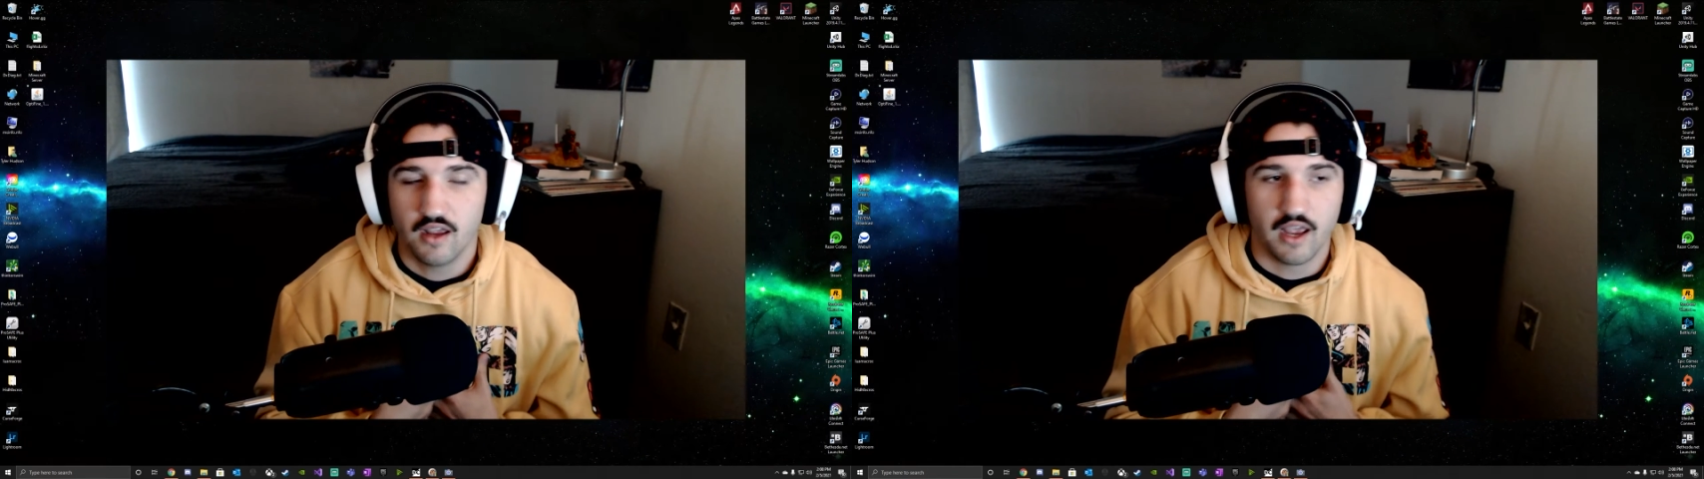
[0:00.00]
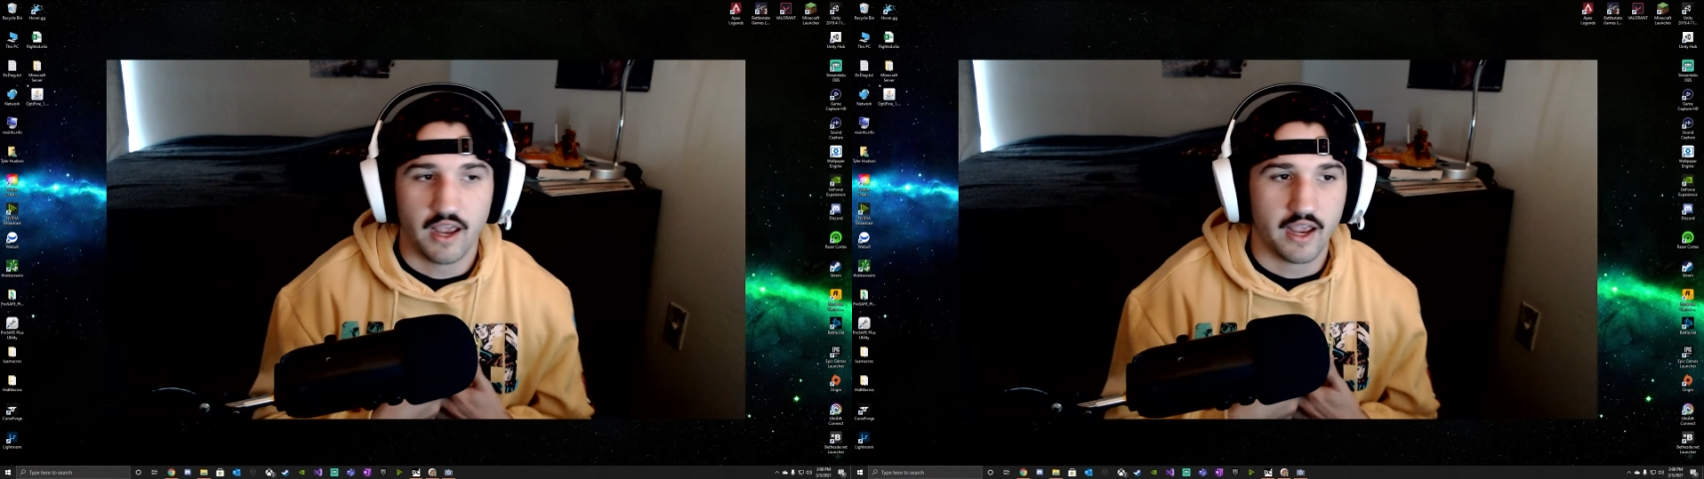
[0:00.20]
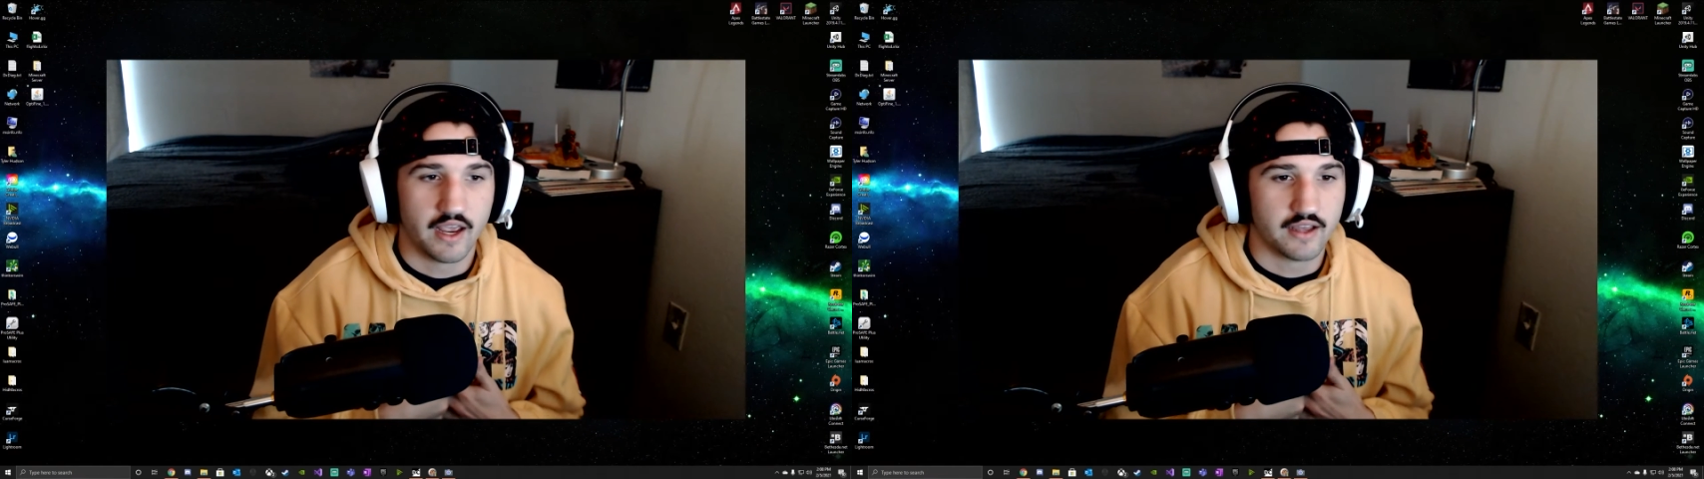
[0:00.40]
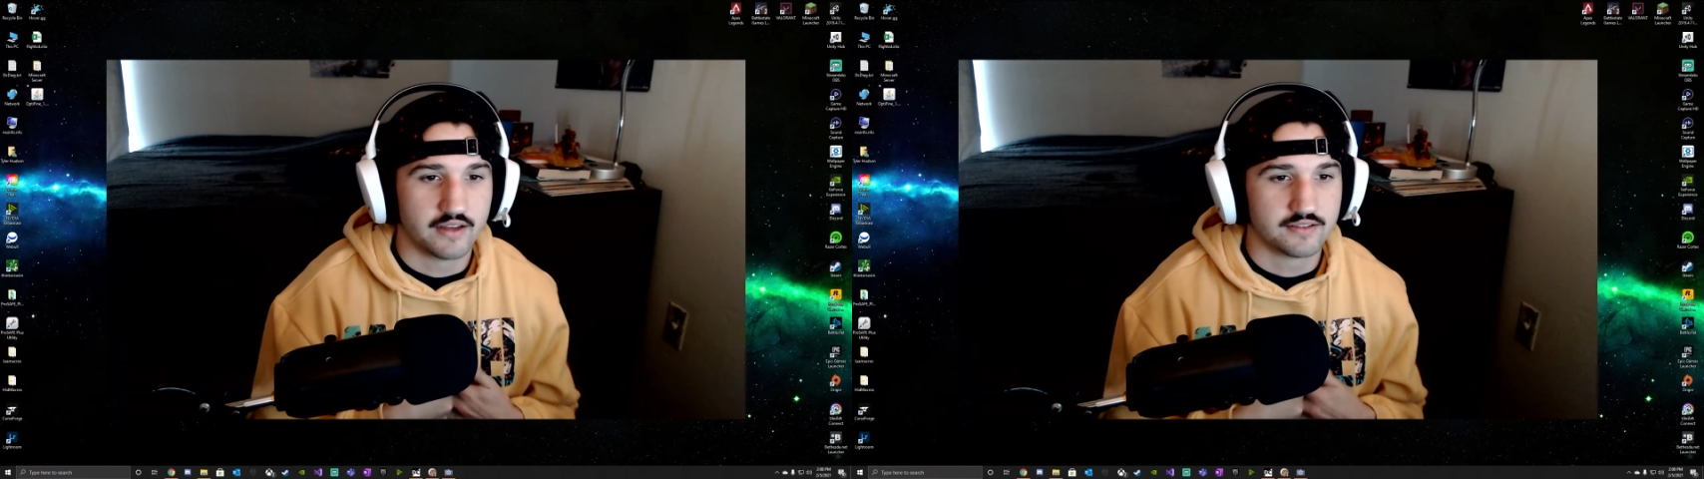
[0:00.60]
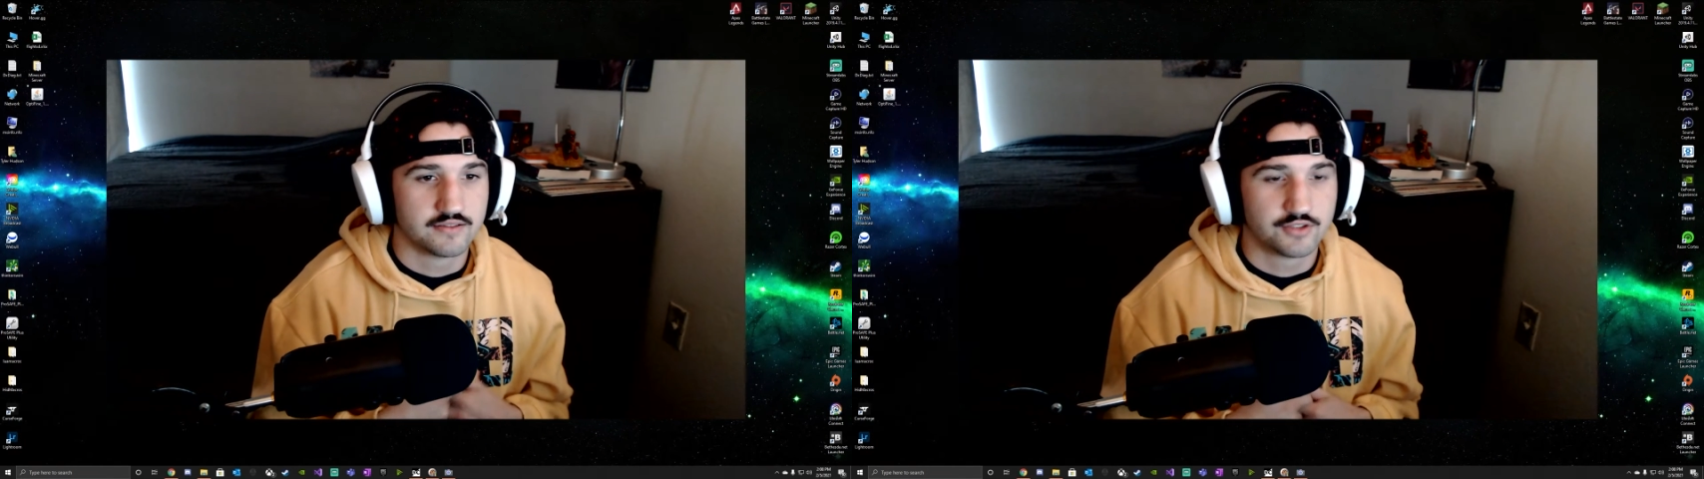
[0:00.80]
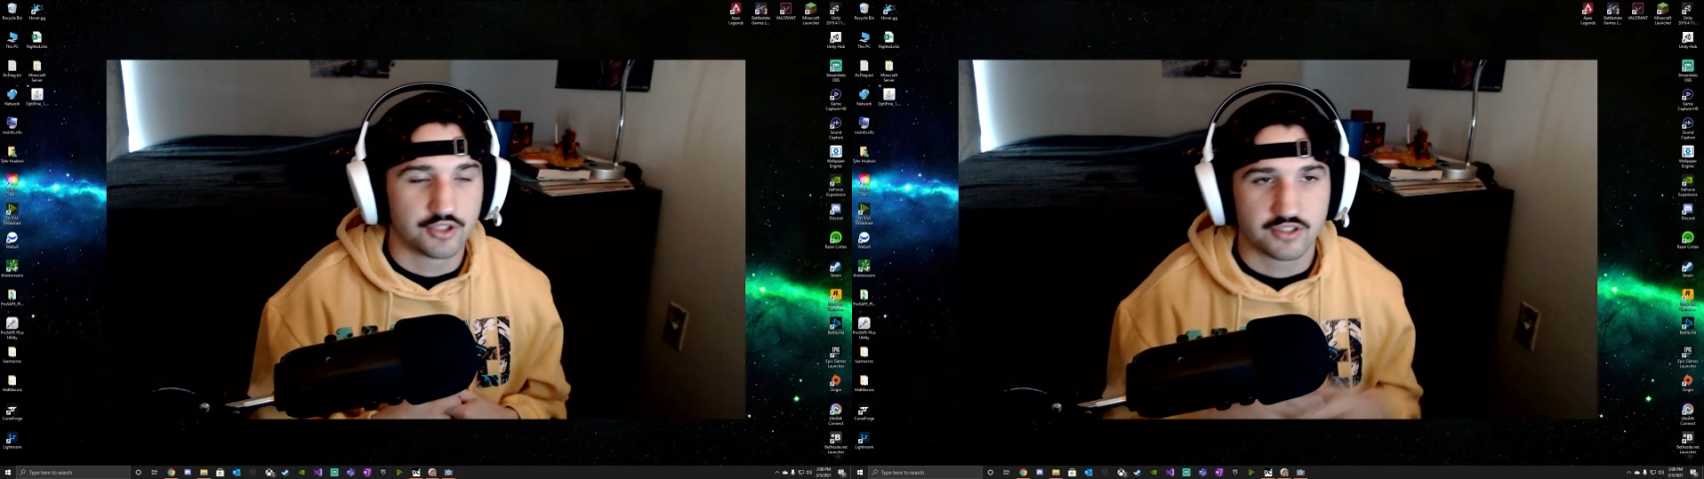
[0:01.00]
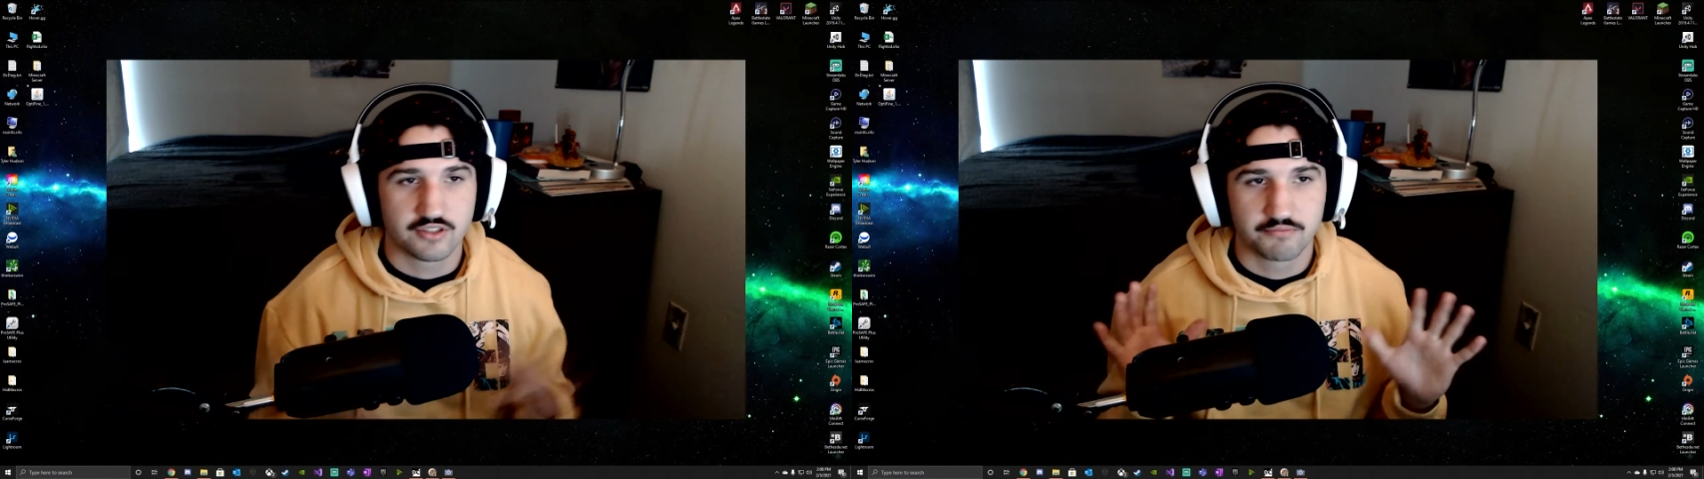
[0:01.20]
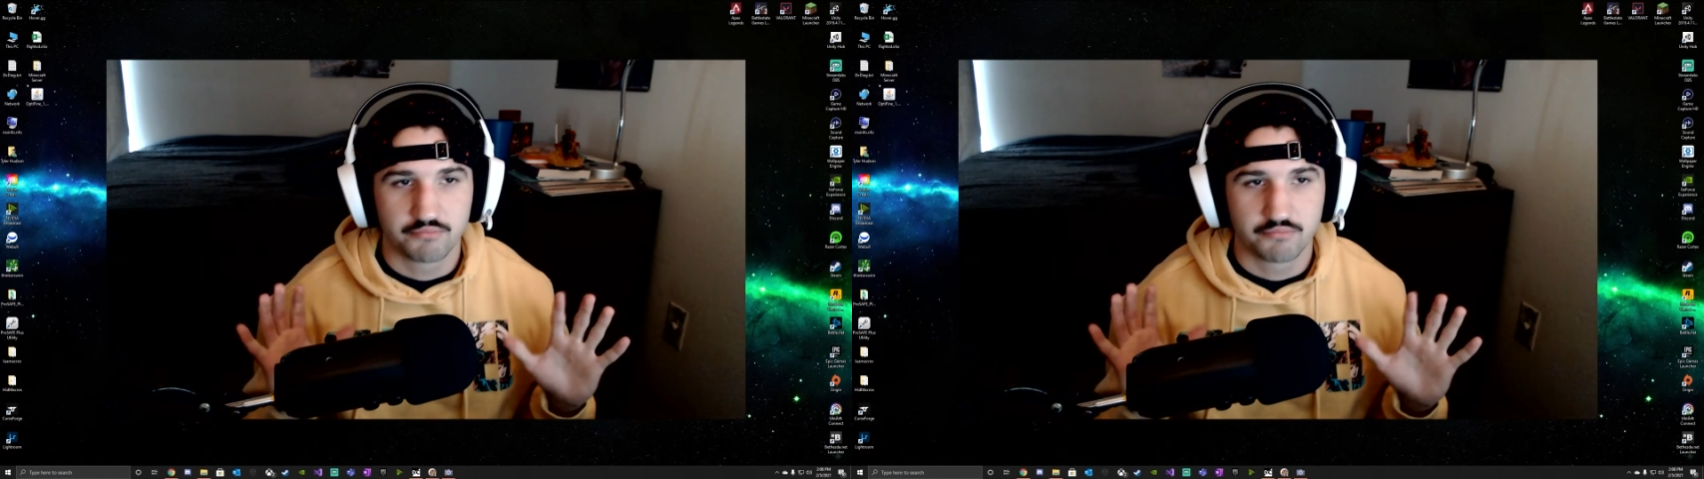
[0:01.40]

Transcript: and just